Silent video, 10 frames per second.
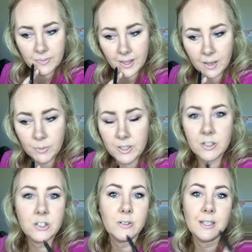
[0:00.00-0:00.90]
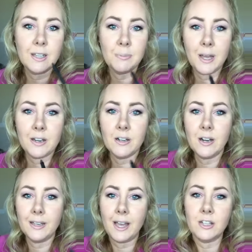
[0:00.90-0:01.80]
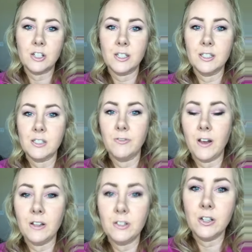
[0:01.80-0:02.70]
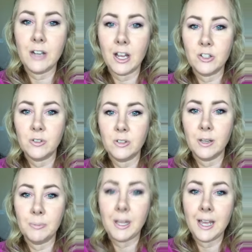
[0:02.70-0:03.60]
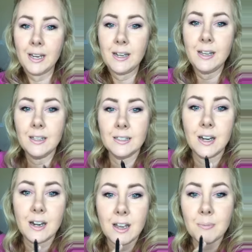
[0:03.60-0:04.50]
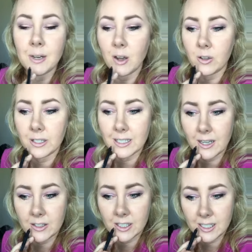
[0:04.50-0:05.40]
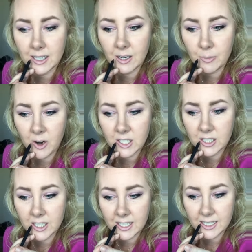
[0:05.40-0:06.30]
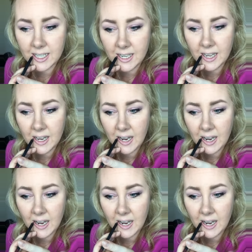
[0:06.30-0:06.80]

And when you're doing lip liner, again, just follow your natural lip line. Sorry, I'm going to hold it down just a little more so you can see.